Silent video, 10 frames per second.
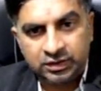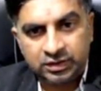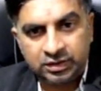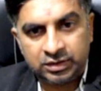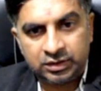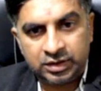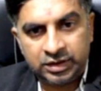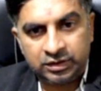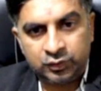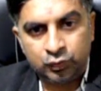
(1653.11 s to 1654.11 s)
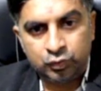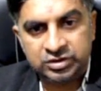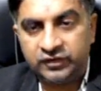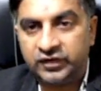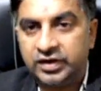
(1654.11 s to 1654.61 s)
and use
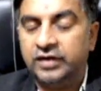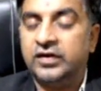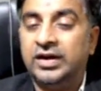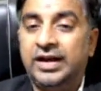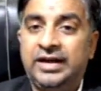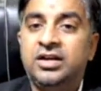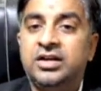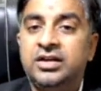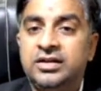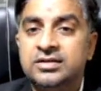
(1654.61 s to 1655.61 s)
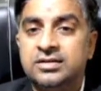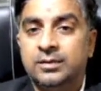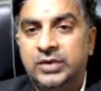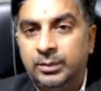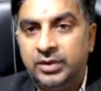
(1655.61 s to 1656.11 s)
different identities,
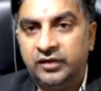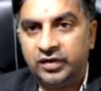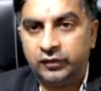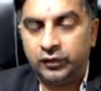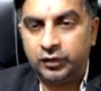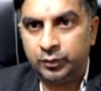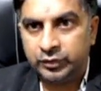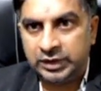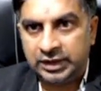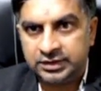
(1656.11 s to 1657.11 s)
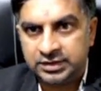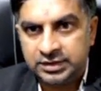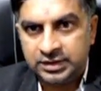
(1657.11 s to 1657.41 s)
sometimes different formulas.